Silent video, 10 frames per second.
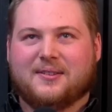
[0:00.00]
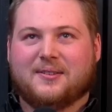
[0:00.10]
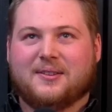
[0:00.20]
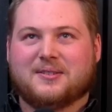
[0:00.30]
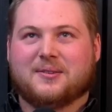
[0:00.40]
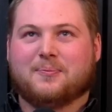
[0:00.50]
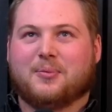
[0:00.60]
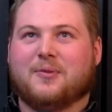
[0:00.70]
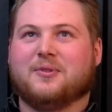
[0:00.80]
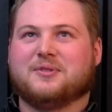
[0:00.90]
It's a
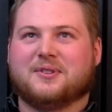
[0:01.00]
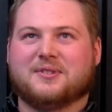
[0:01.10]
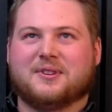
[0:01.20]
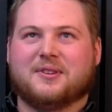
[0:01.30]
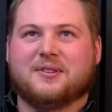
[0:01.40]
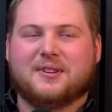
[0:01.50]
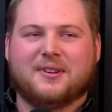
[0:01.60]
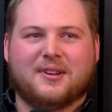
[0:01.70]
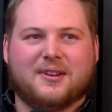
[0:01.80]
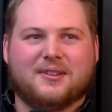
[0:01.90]
privilege to sit
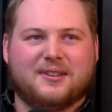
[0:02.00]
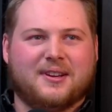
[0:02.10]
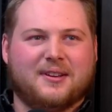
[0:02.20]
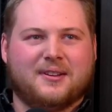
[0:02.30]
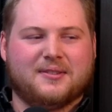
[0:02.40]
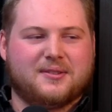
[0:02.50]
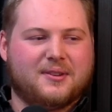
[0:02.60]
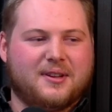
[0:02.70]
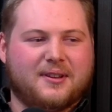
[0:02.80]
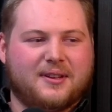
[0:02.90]
in a
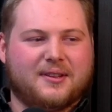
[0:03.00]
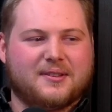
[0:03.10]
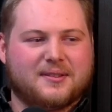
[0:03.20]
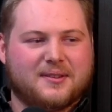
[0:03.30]
studio like this.